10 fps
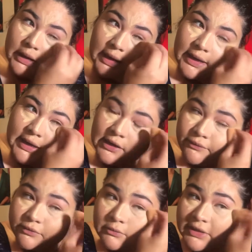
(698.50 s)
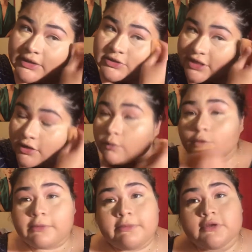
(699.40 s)
And my channel
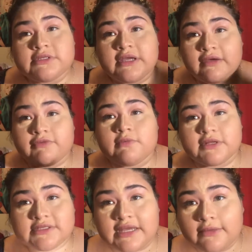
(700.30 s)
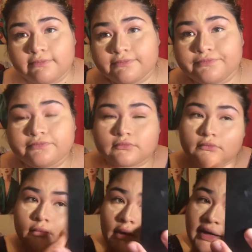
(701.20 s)
will be posting every Wednesday,
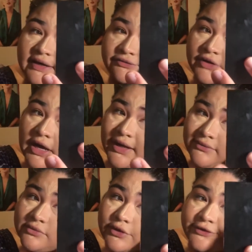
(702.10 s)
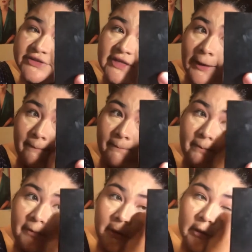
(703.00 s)
if not Thursday,
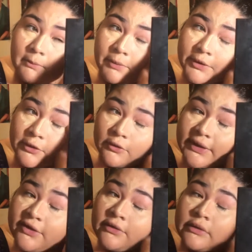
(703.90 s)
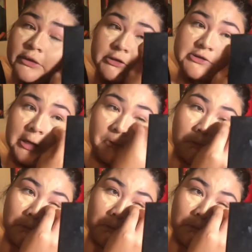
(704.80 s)
but no later than Thursday.